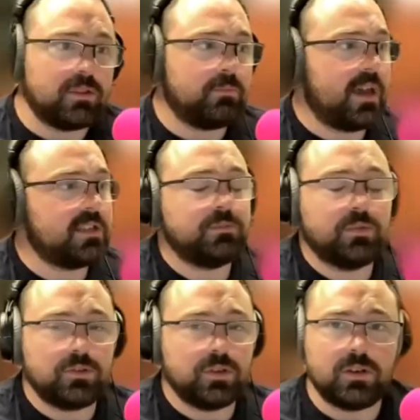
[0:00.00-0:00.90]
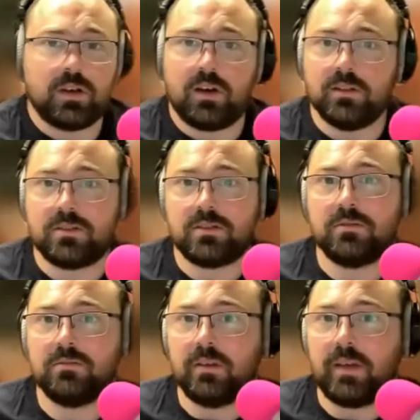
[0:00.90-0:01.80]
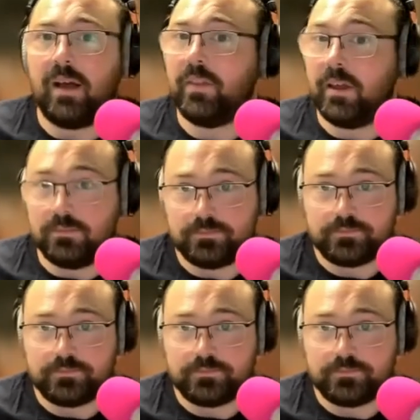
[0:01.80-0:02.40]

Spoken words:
of the best Bulldog cards out there.